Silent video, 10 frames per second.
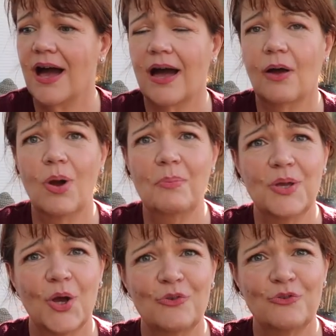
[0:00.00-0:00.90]
I won't be
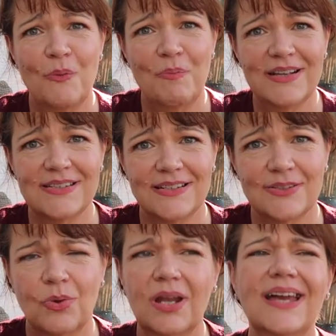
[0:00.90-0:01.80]
going for a bit. I
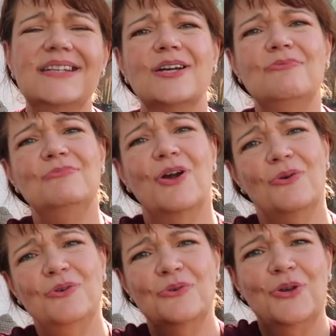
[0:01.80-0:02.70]
don't, well, I don't know,
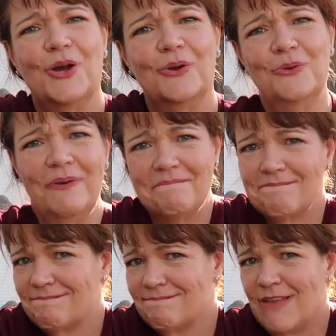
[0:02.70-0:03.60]
you know.
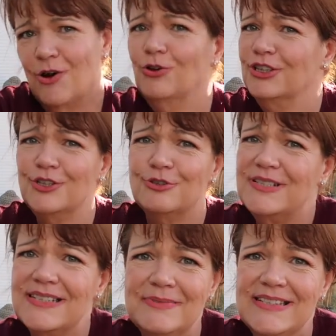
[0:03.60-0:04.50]
All the
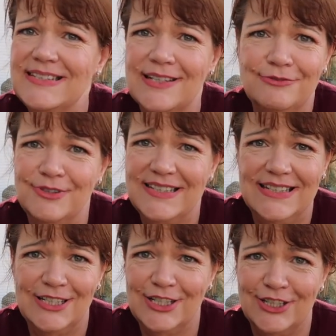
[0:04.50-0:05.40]
Christmas stuff was
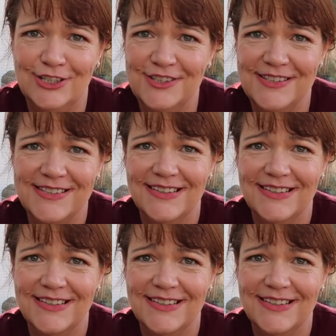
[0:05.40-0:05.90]
in, girls.